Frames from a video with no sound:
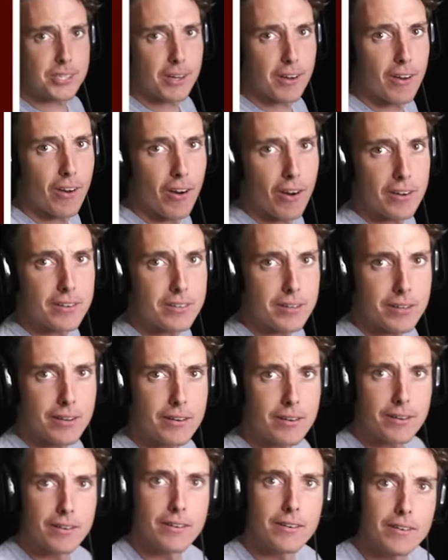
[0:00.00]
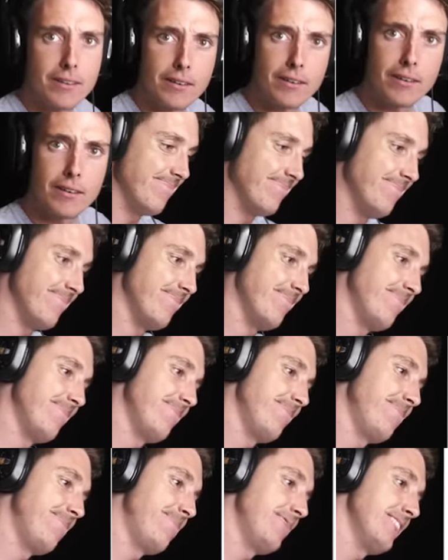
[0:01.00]
the good.
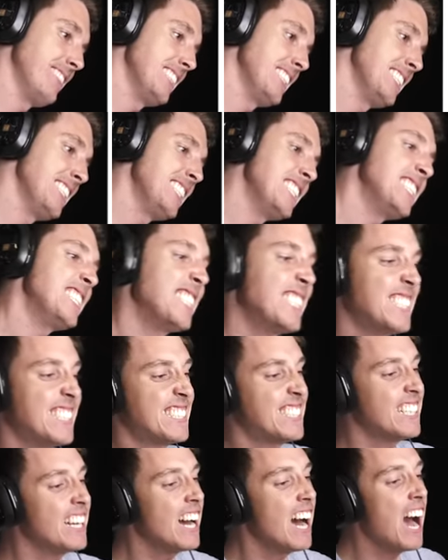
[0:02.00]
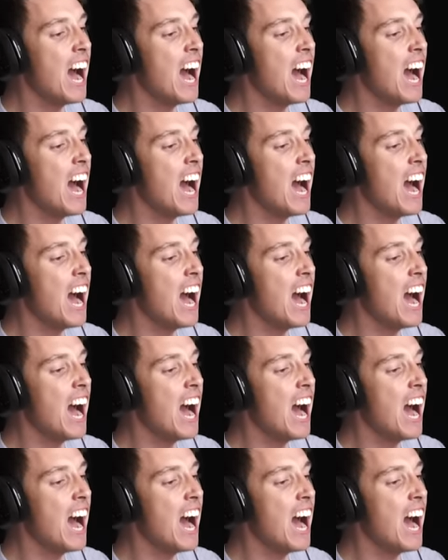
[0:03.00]
Oh, I